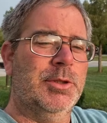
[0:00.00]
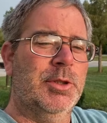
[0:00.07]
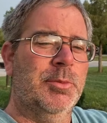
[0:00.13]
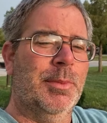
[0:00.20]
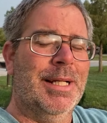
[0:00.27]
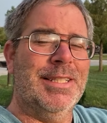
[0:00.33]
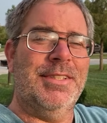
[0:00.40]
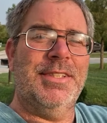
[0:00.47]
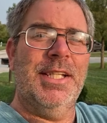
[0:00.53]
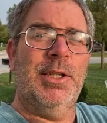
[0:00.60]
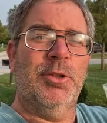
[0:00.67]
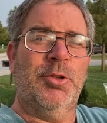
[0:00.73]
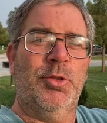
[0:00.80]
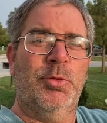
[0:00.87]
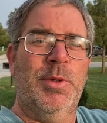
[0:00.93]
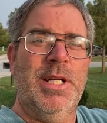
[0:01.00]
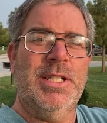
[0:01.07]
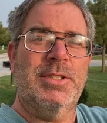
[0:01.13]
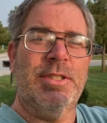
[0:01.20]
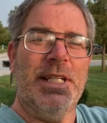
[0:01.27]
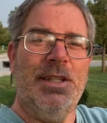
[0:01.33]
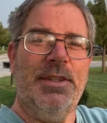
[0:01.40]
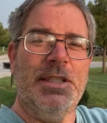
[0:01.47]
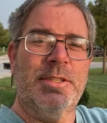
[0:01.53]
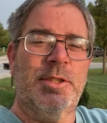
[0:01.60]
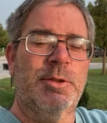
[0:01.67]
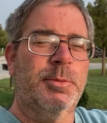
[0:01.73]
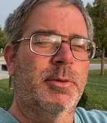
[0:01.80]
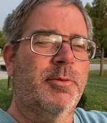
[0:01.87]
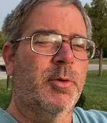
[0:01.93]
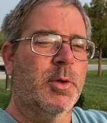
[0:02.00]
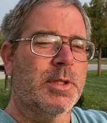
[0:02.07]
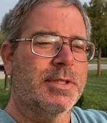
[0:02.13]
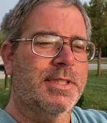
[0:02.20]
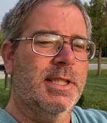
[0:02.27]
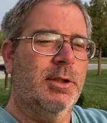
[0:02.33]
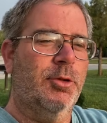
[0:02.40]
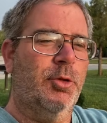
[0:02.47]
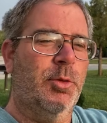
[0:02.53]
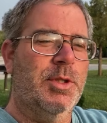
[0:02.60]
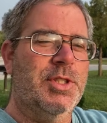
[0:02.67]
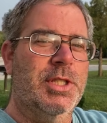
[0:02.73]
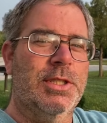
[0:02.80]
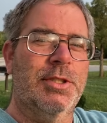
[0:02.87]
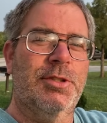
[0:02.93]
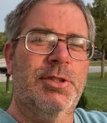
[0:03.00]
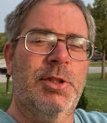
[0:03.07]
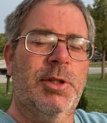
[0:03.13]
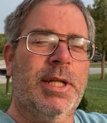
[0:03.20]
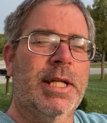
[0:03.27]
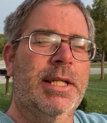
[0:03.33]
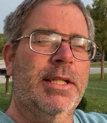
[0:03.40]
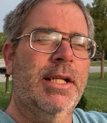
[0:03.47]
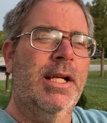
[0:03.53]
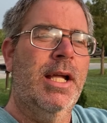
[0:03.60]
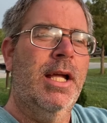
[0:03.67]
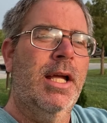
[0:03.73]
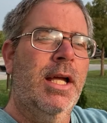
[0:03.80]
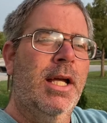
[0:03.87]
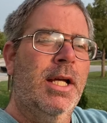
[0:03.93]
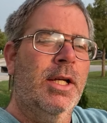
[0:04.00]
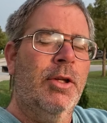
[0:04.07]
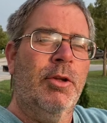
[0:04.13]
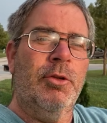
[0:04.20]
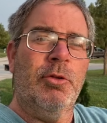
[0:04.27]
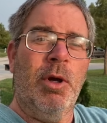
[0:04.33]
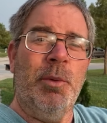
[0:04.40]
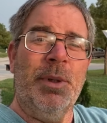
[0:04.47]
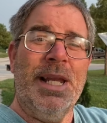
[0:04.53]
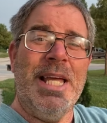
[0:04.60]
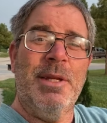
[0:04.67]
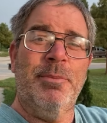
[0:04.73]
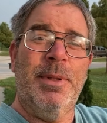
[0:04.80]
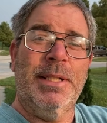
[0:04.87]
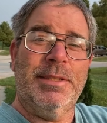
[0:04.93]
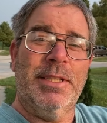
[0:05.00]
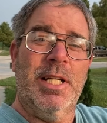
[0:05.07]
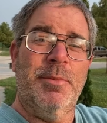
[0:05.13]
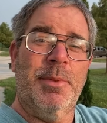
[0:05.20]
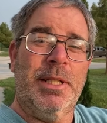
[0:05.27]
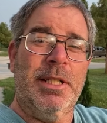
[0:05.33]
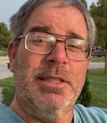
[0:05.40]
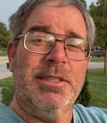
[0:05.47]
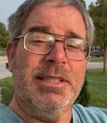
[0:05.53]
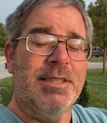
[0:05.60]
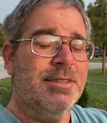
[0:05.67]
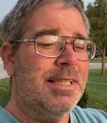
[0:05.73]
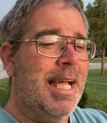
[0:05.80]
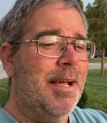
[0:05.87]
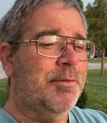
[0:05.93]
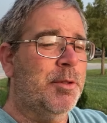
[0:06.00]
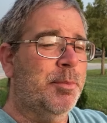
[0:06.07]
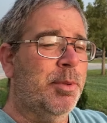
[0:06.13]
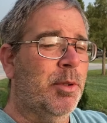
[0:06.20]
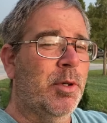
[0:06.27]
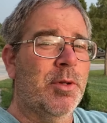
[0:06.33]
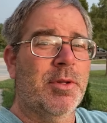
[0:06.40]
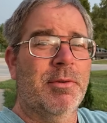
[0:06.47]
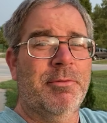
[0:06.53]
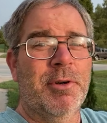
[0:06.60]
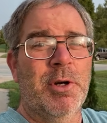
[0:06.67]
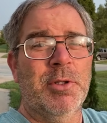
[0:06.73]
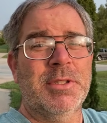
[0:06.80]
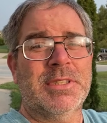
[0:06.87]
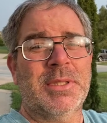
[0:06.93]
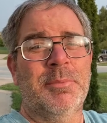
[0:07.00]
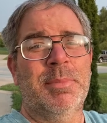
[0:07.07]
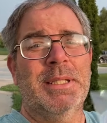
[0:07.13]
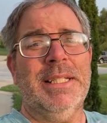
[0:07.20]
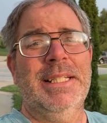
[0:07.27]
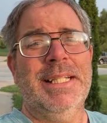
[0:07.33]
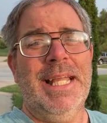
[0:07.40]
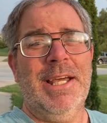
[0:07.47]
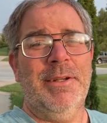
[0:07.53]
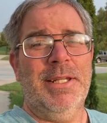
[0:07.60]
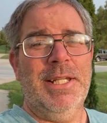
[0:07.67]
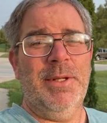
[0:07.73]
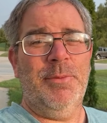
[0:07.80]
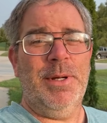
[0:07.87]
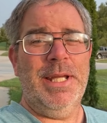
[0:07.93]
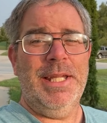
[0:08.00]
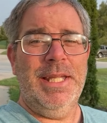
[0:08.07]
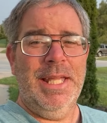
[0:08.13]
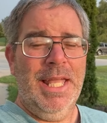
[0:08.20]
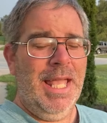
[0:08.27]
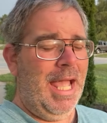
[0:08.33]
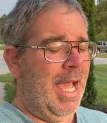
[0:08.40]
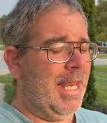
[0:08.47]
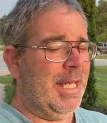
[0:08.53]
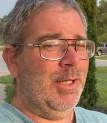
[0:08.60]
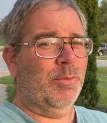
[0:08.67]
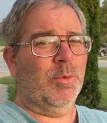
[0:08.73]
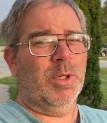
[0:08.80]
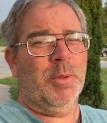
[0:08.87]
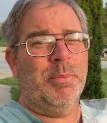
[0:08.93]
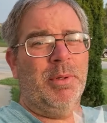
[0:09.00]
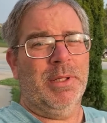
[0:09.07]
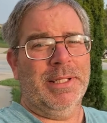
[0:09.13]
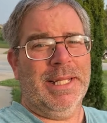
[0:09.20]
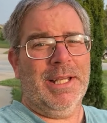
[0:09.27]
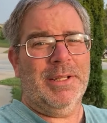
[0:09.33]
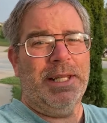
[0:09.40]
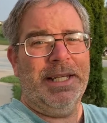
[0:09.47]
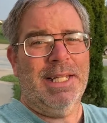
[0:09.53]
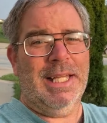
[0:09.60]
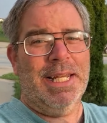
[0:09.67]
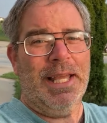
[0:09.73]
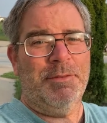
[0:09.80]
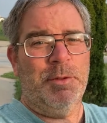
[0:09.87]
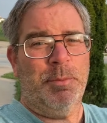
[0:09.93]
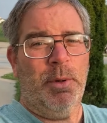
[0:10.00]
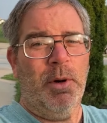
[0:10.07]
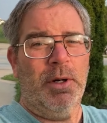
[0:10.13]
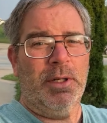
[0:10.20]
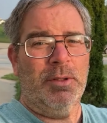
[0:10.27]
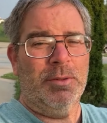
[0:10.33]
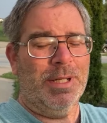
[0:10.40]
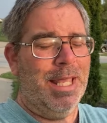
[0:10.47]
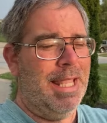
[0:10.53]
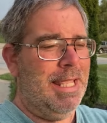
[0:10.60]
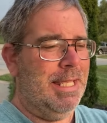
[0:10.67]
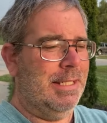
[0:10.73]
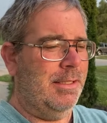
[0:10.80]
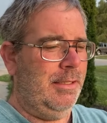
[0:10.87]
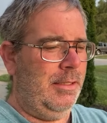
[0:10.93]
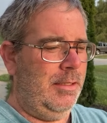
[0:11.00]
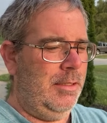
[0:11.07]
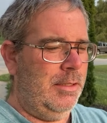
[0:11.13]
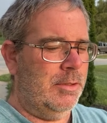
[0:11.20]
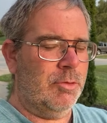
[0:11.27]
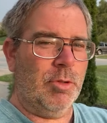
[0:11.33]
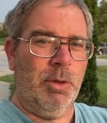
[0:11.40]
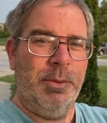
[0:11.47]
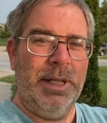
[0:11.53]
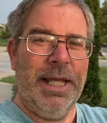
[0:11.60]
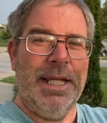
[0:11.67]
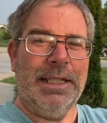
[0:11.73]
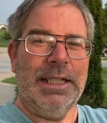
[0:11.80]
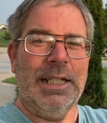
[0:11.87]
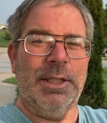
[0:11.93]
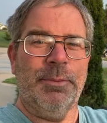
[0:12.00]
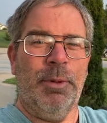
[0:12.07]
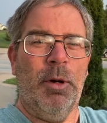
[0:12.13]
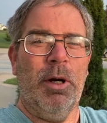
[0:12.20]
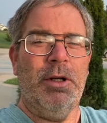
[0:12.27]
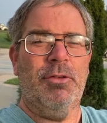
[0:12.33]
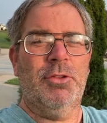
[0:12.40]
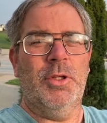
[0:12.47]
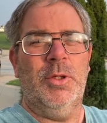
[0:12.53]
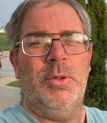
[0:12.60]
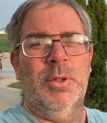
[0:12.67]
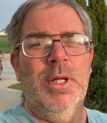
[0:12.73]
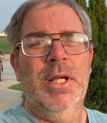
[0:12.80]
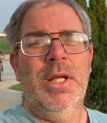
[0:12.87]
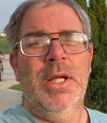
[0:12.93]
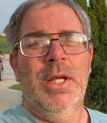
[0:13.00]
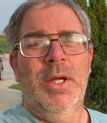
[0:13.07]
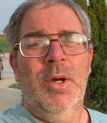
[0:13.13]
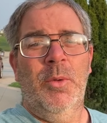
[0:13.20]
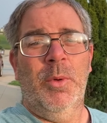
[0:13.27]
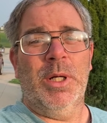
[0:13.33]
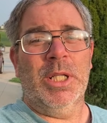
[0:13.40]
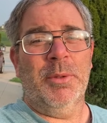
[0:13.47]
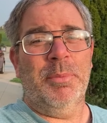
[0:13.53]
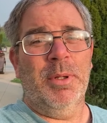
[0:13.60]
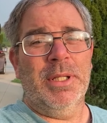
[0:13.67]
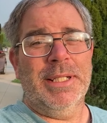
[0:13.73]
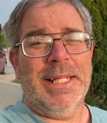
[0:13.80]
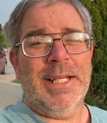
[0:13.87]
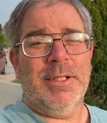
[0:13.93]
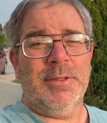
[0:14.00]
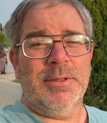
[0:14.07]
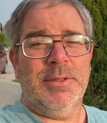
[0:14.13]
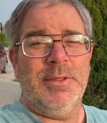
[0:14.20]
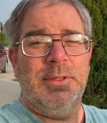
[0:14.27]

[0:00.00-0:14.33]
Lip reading: to my sail switch, and this is before the sail switch in the circuit. So I went ahead and picked it up because since I have to pull the furnace completely out anyway, I didn't want to pull it out and not have the part on hand. So I went ahead and got the part. So we're going to pull it out,